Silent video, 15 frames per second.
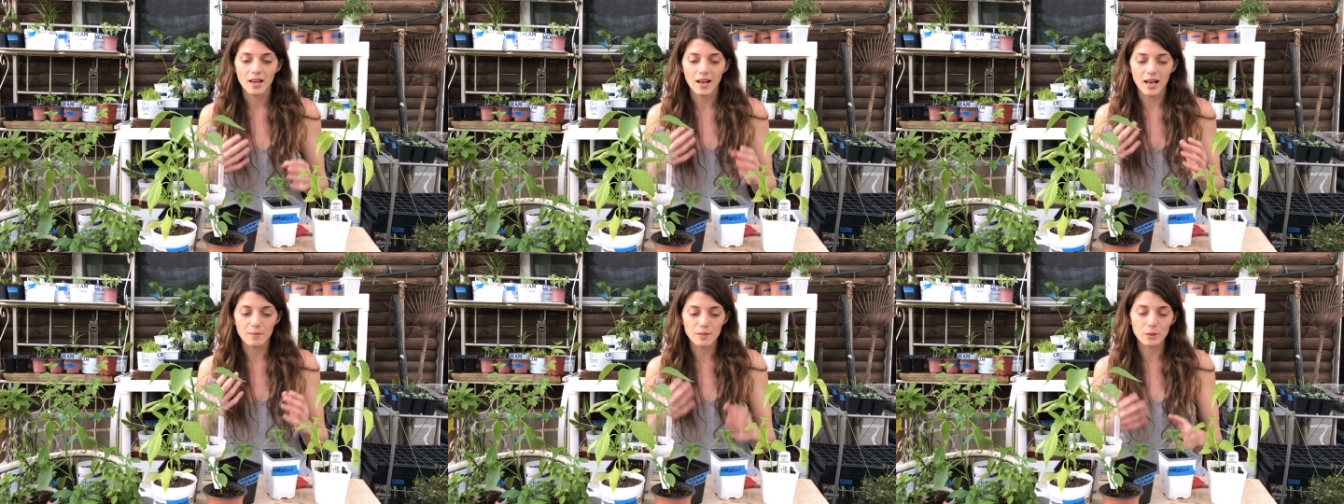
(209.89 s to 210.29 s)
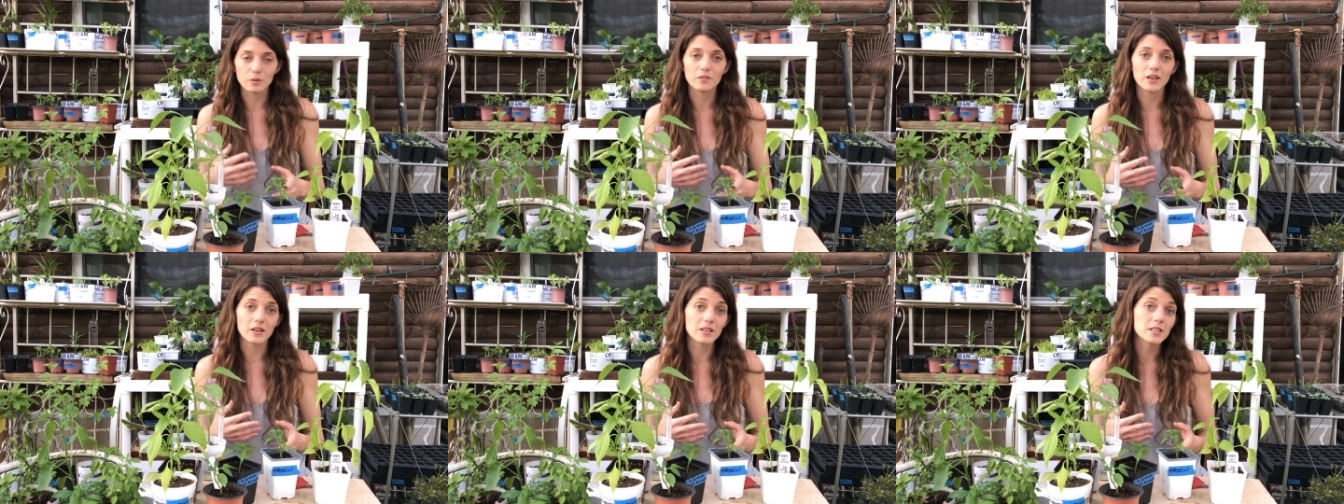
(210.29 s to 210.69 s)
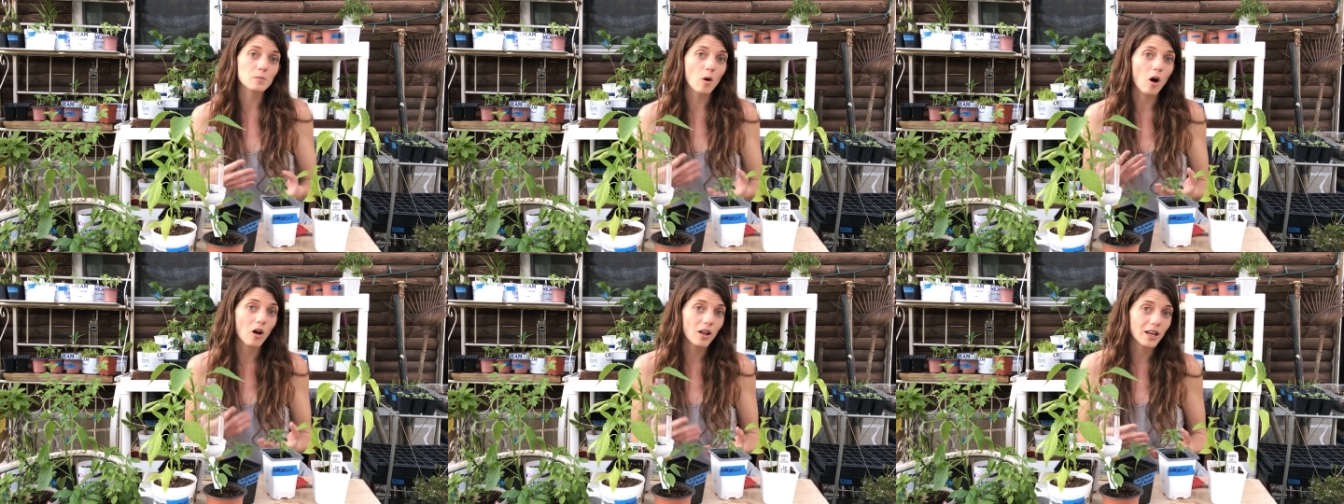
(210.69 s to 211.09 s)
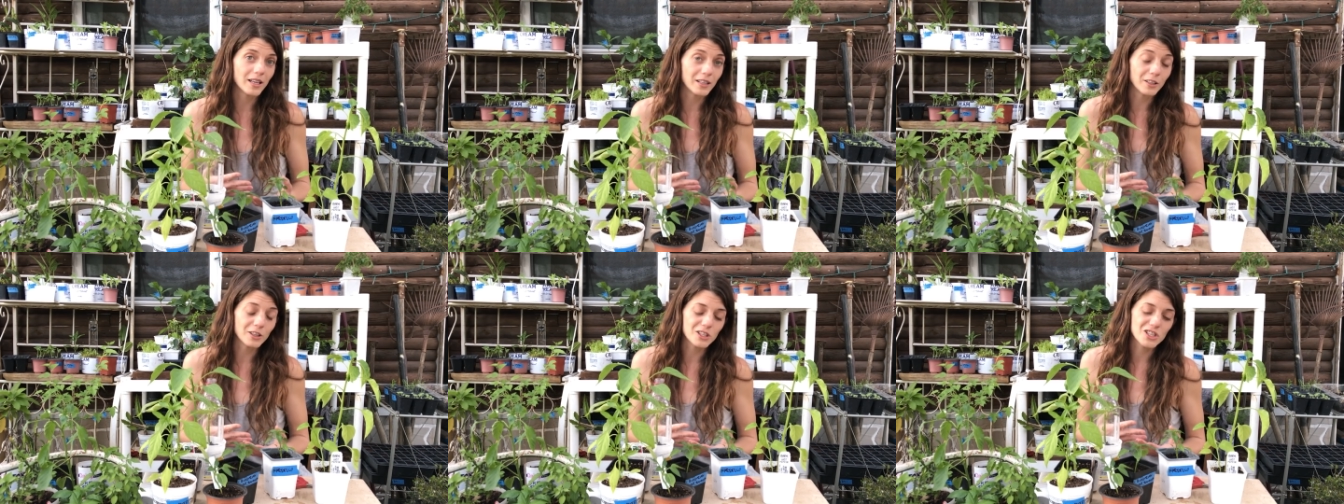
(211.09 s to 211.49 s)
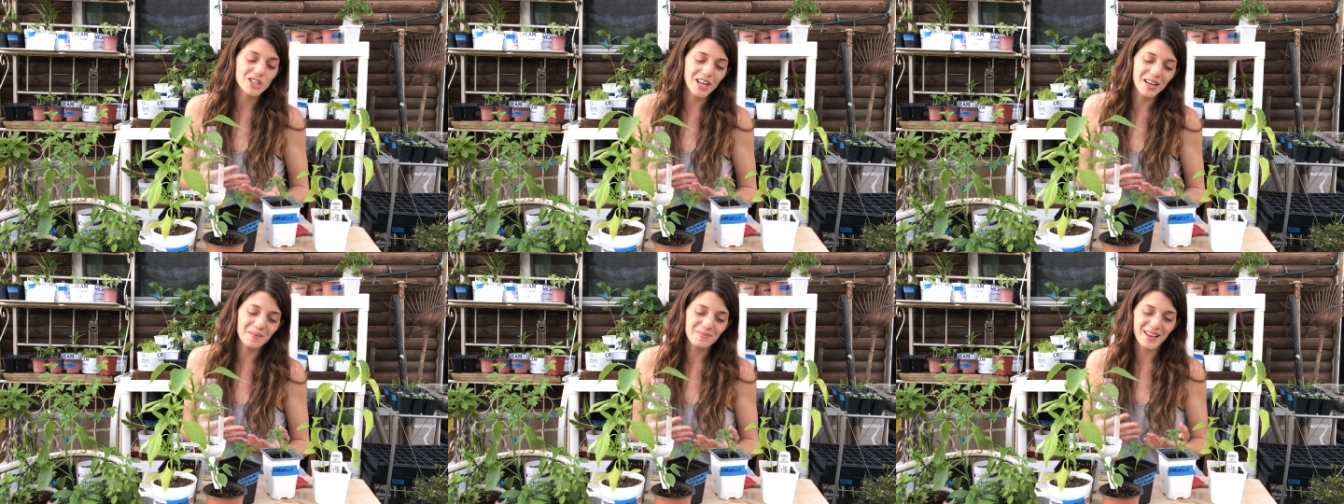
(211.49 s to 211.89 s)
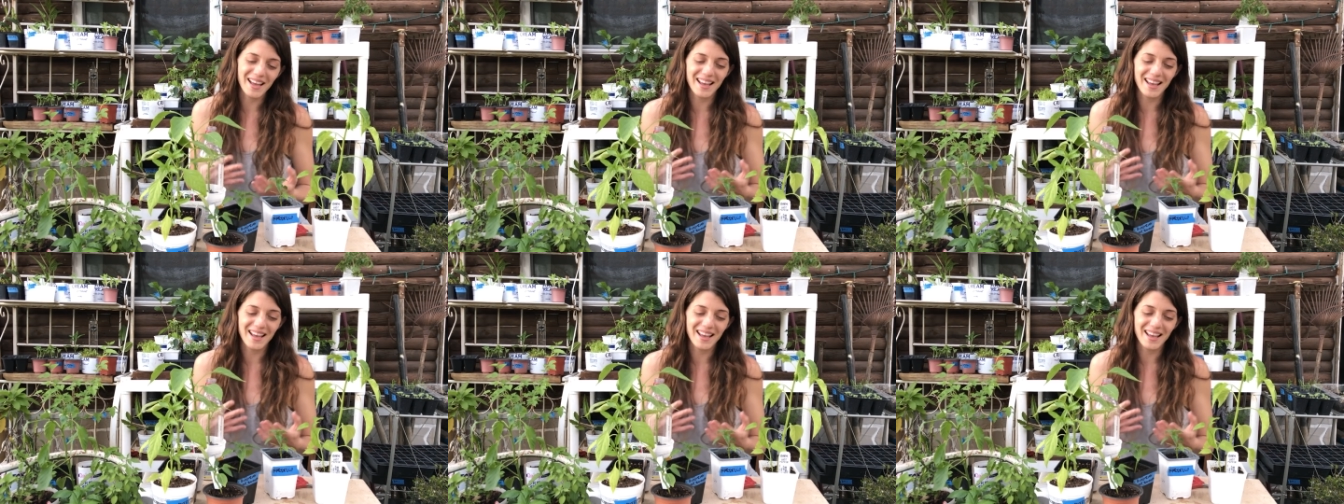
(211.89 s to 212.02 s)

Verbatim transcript: um, that were very small and in good shape.